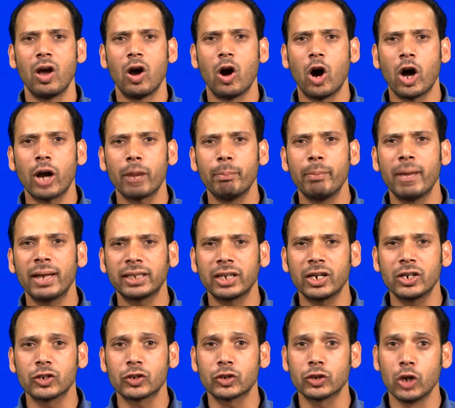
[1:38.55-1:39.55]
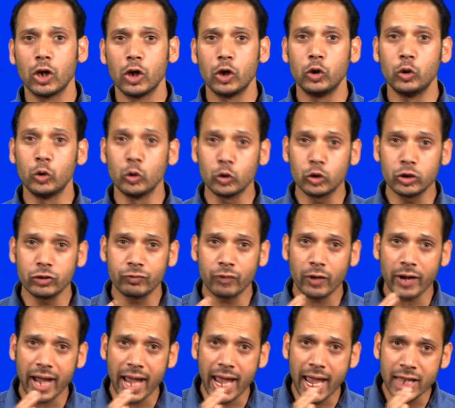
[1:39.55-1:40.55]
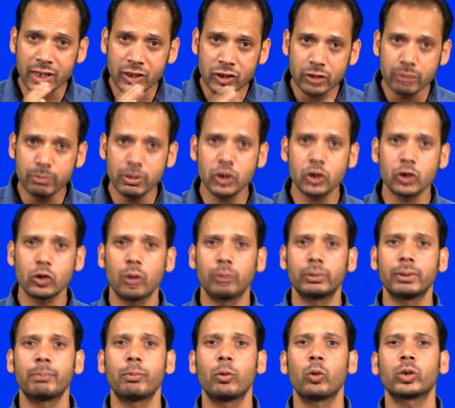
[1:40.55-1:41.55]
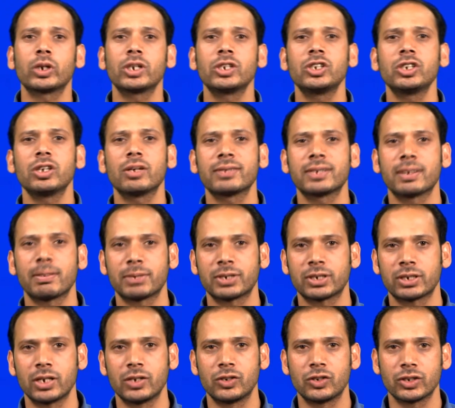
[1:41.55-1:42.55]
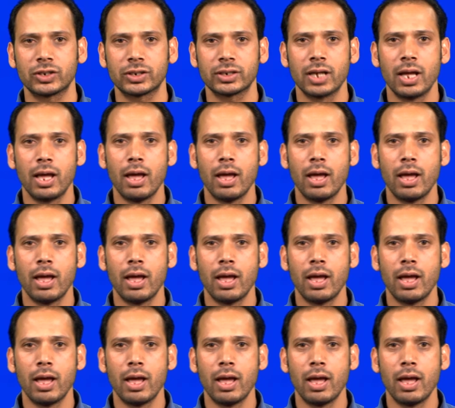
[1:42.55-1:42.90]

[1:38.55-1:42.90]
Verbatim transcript: or methods used for estimation of the potency of substances